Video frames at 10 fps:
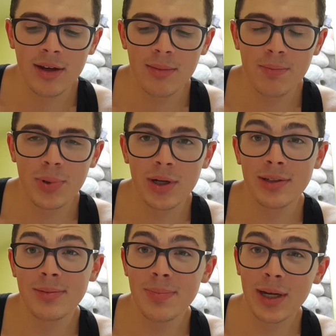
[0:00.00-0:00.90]

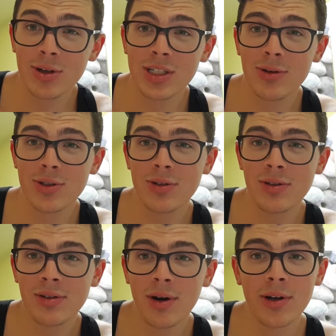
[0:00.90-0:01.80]
But because I was
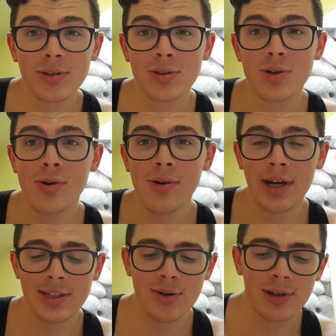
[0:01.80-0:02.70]
going to
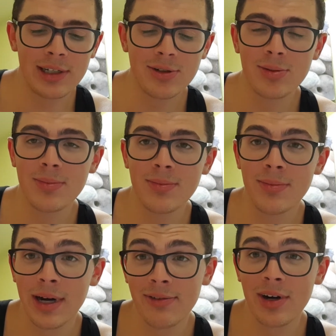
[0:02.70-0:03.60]
school, I sold it
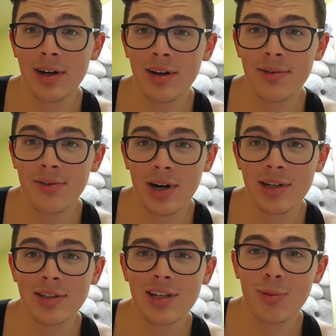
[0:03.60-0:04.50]
to my
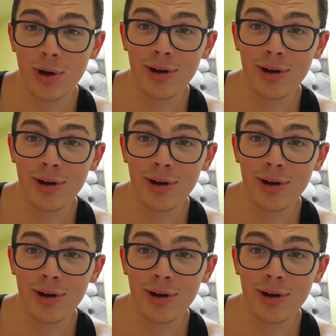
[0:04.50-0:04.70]
friend,